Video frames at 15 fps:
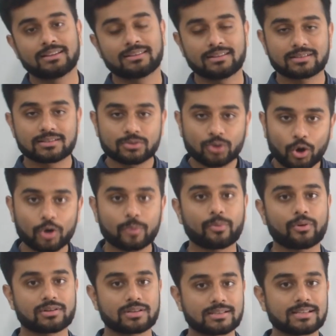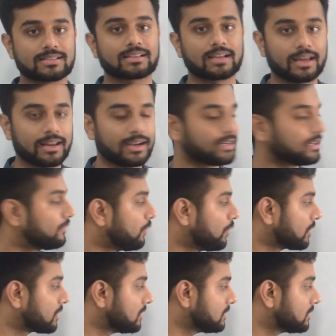This thought process is correct
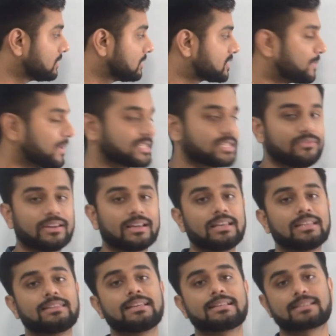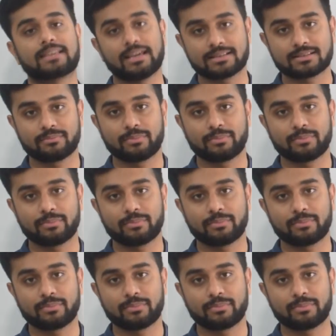for specifically this case,